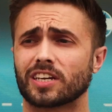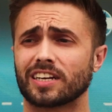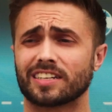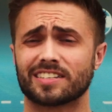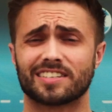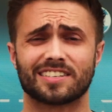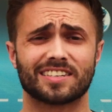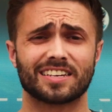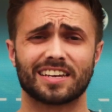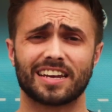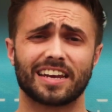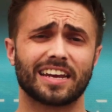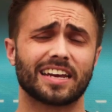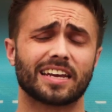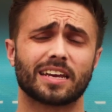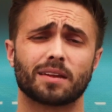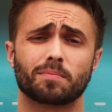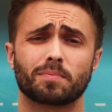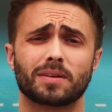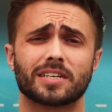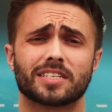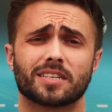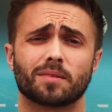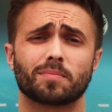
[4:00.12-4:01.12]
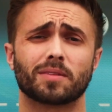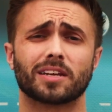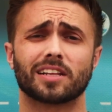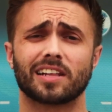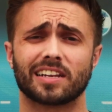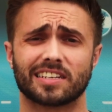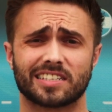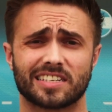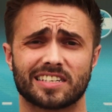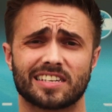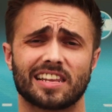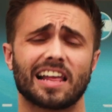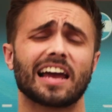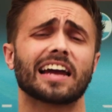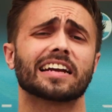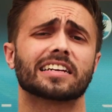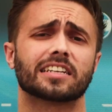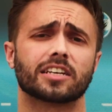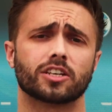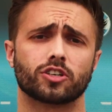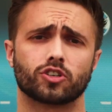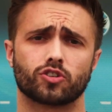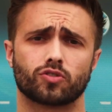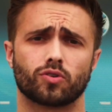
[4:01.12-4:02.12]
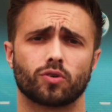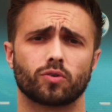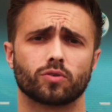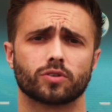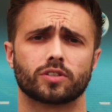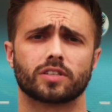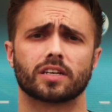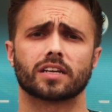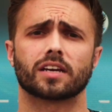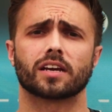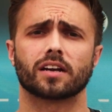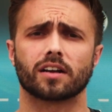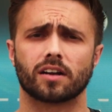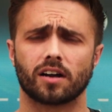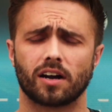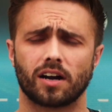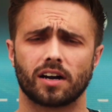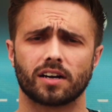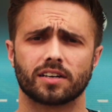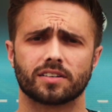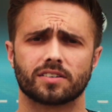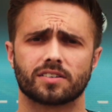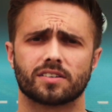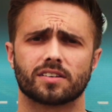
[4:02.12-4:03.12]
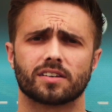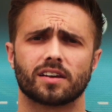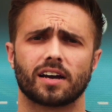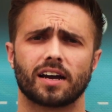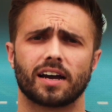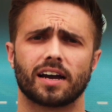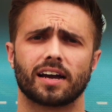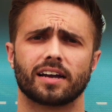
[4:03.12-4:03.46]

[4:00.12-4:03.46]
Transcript: Against, it can be something like slide controls that can cause